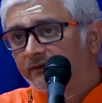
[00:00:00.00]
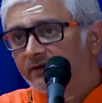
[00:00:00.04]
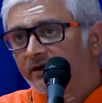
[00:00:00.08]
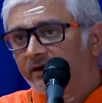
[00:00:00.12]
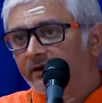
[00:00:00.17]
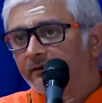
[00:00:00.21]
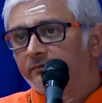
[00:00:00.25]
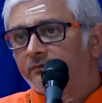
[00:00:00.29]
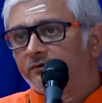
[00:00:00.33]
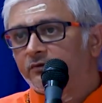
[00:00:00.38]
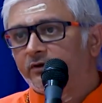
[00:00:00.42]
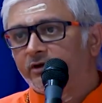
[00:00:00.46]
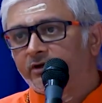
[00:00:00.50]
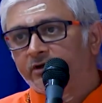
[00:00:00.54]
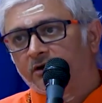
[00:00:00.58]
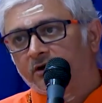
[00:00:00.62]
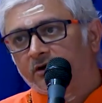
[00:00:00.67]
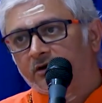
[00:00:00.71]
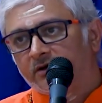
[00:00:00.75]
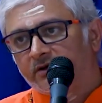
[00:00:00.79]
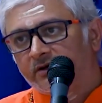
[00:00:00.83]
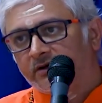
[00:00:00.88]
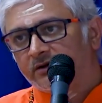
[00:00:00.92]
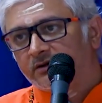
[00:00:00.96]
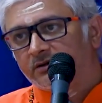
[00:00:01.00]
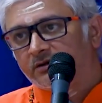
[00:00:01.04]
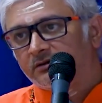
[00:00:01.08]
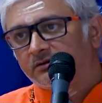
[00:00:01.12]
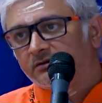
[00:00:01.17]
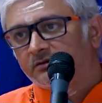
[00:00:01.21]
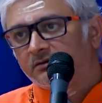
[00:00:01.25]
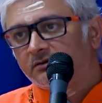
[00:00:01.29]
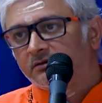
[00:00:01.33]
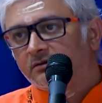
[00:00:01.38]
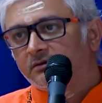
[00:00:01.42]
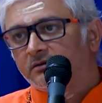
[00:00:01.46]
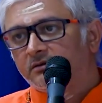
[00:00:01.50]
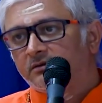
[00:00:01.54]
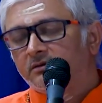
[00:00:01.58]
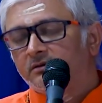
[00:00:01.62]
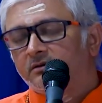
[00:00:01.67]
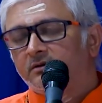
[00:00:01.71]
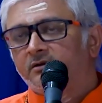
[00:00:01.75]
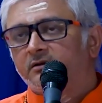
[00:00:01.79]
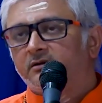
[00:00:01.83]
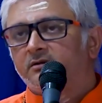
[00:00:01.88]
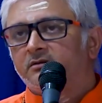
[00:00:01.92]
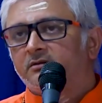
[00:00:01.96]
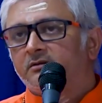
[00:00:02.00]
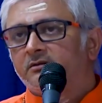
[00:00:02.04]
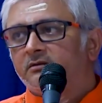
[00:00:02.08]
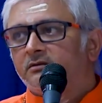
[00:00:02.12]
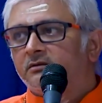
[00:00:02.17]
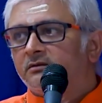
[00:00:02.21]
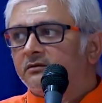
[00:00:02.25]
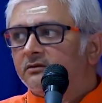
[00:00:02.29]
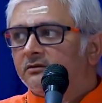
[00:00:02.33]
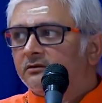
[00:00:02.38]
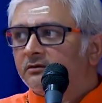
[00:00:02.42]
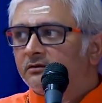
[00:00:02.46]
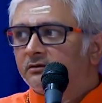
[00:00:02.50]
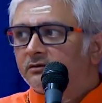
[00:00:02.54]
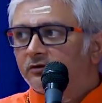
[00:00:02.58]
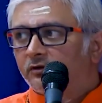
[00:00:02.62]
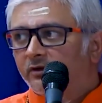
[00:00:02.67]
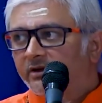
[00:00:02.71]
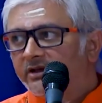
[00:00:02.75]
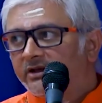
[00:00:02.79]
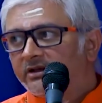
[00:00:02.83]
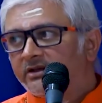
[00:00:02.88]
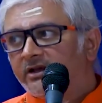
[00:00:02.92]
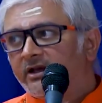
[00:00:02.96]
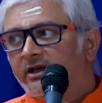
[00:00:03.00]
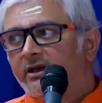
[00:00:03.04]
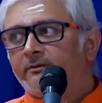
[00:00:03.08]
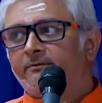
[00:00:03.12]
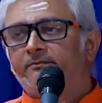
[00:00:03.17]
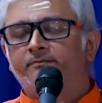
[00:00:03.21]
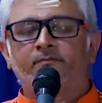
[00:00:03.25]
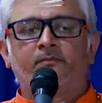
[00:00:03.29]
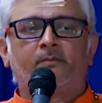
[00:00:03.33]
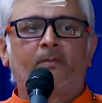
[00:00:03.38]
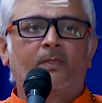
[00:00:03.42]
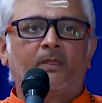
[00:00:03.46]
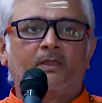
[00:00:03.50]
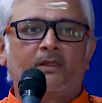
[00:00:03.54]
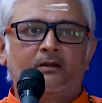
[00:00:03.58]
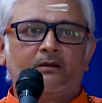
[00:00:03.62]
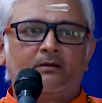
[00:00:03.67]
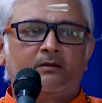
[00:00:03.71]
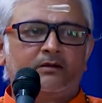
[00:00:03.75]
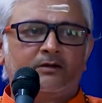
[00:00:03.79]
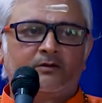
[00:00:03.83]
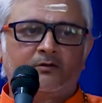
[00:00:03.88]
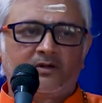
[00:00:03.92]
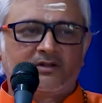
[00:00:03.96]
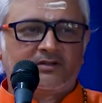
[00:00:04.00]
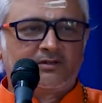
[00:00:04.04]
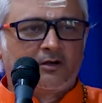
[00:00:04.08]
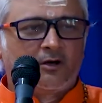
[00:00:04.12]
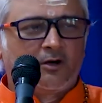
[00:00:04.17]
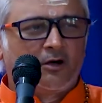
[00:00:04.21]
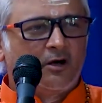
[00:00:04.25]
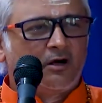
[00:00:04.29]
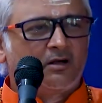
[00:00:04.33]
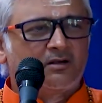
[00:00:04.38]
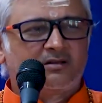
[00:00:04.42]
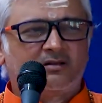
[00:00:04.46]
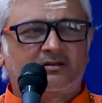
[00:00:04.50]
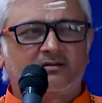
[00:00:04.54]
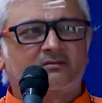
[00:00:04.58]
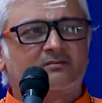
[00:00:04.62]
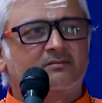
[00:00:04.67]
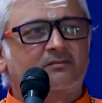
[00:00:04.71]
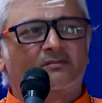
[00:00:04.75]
came to inaugurate, so he came, it was hot,